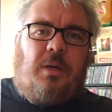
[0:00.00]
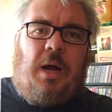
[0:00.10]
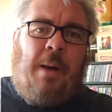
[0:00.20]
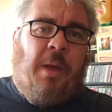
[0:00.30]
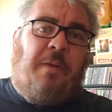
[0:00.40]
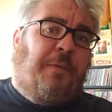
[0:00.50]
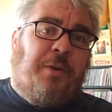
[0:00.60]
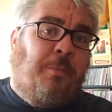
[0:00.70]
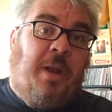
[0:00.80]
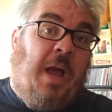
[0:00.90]
not afraid
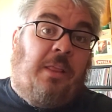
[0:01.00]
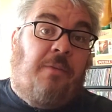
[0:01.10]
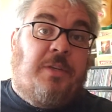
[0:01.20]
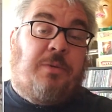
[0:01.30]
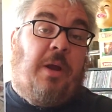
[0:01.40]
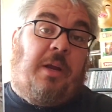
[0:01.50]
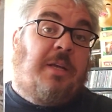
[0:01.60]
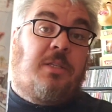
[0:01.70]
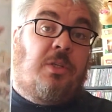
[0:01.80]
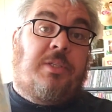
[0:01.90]
to admit I love this record. I
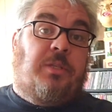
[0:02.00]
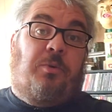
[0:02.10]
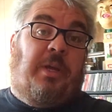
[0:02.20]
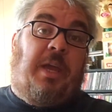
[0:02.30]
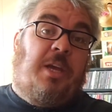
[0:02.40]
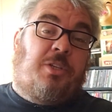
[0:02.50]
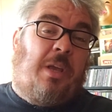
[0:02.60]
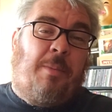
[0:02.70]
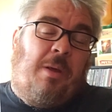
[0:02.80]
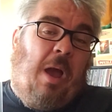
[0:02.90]
still listen to it occasionally.
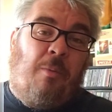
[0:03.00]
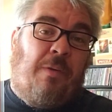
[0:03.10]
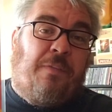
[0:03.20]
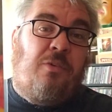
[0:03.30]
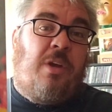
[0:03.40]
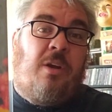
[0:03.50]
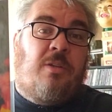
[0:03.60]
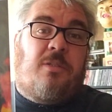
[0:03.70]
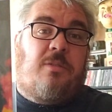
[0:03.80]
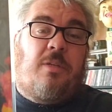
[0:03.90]
I mean, I went a few years.